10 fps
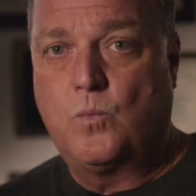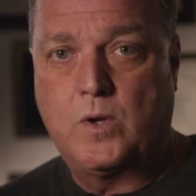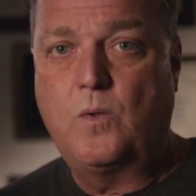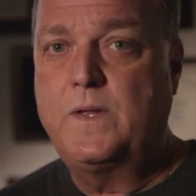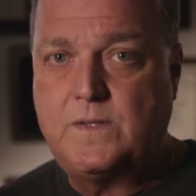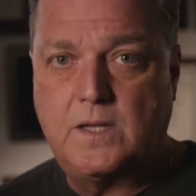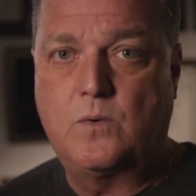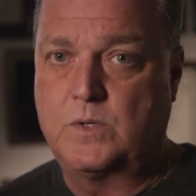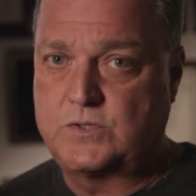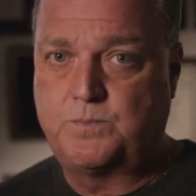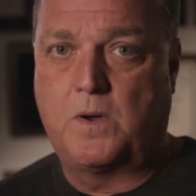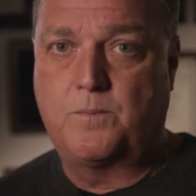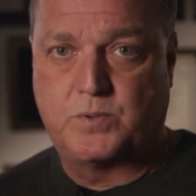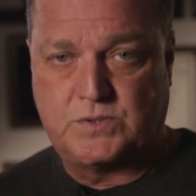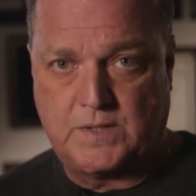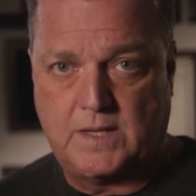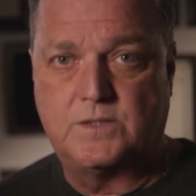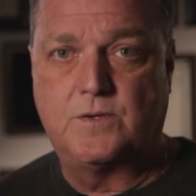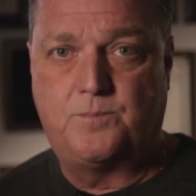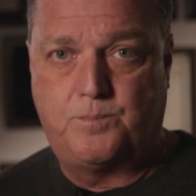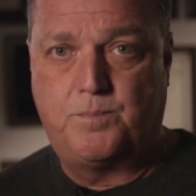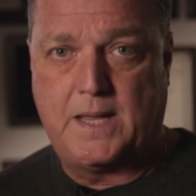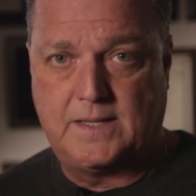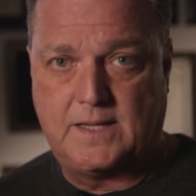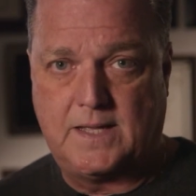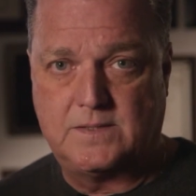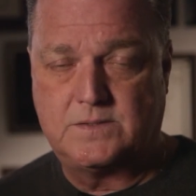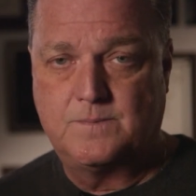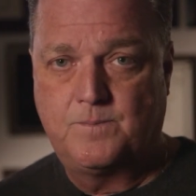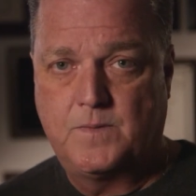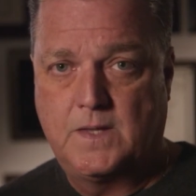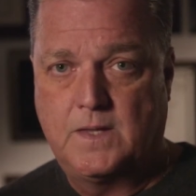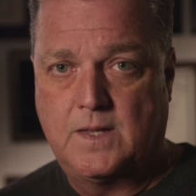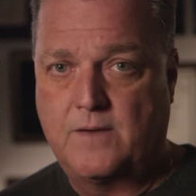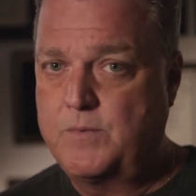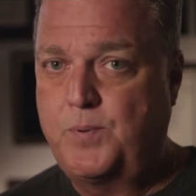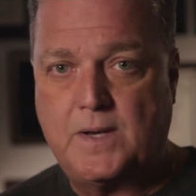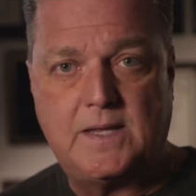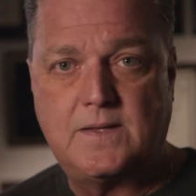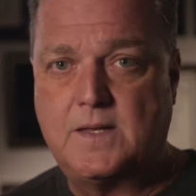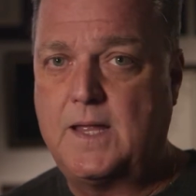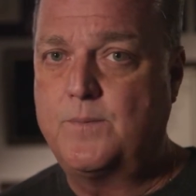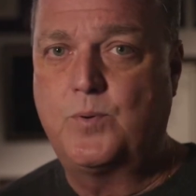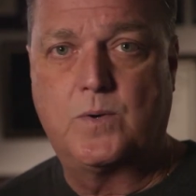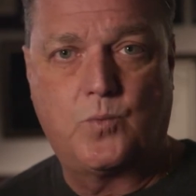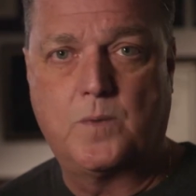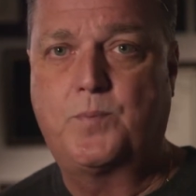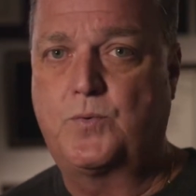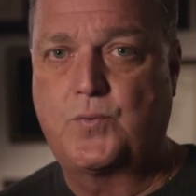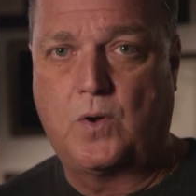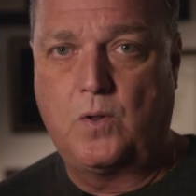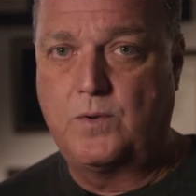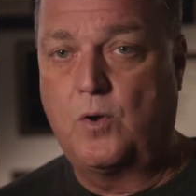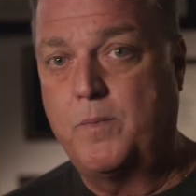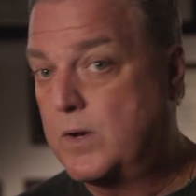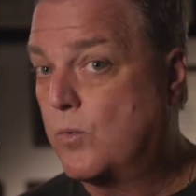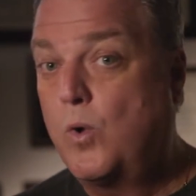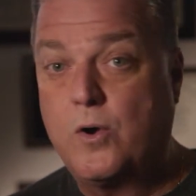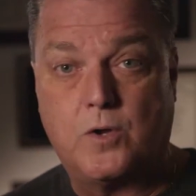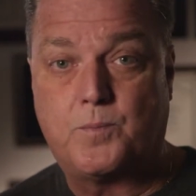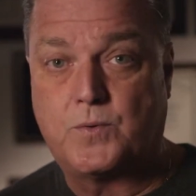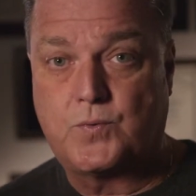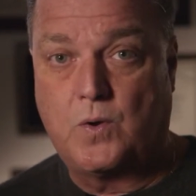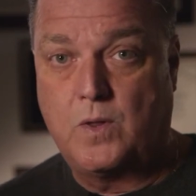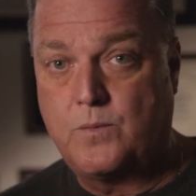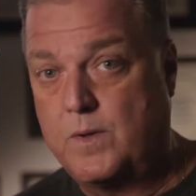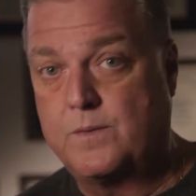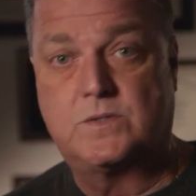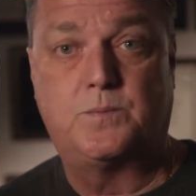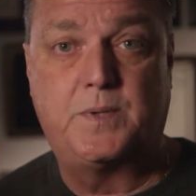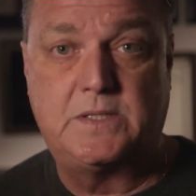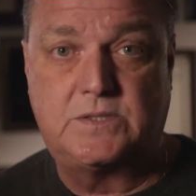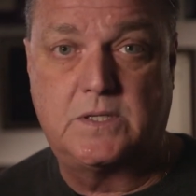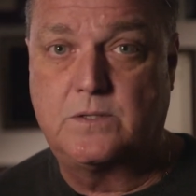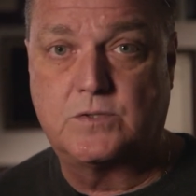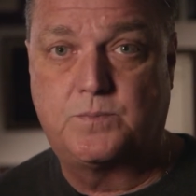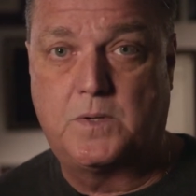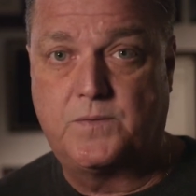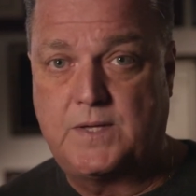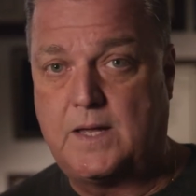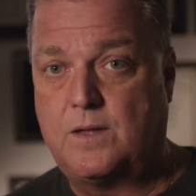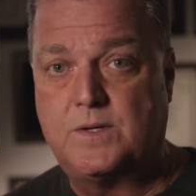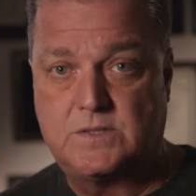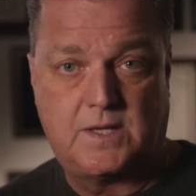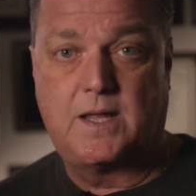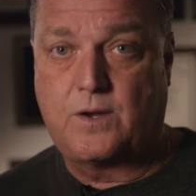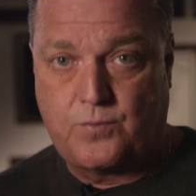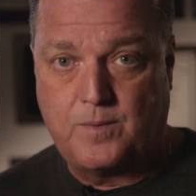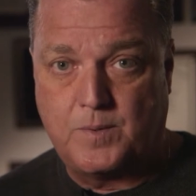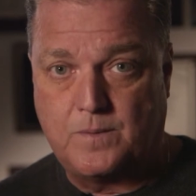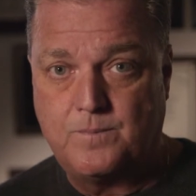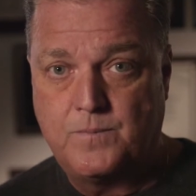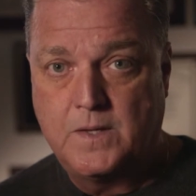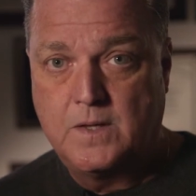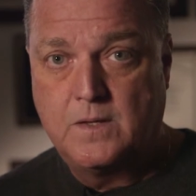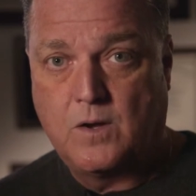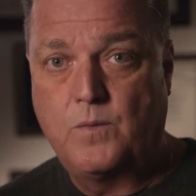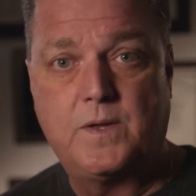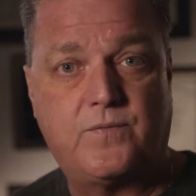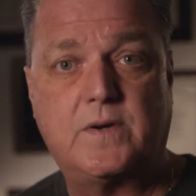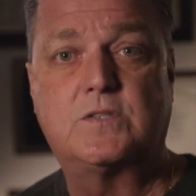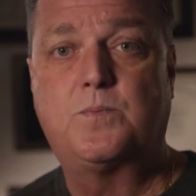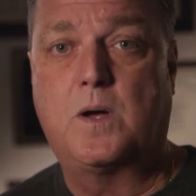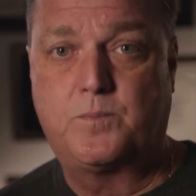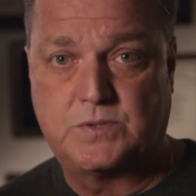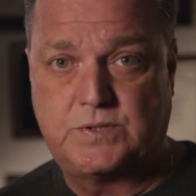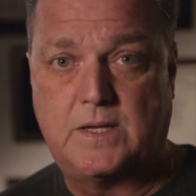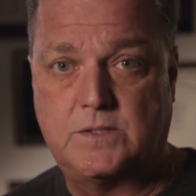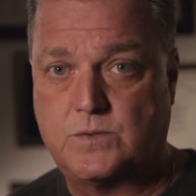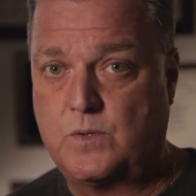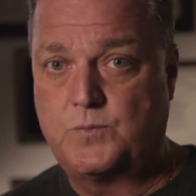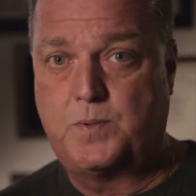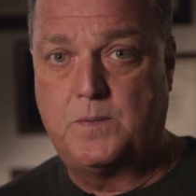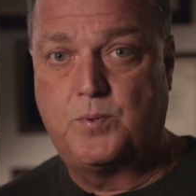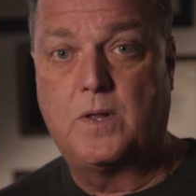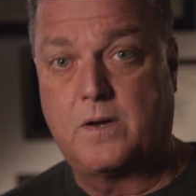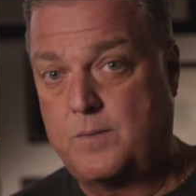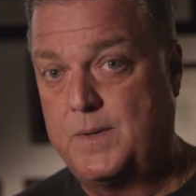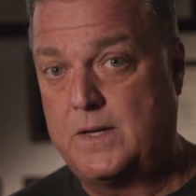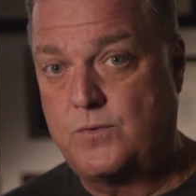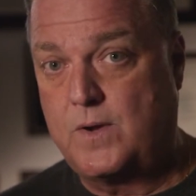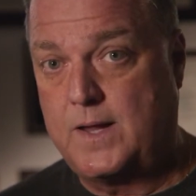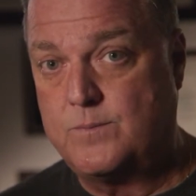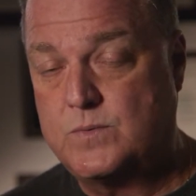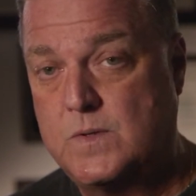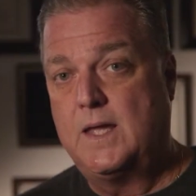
We only deal with a small percentage of bad guys. Everybody in the neighborhood we're patrolling, no matter where you're patrolling, whether it's a big city or small town, is not a criminal. Only a very small percentage of those people are committing crimes.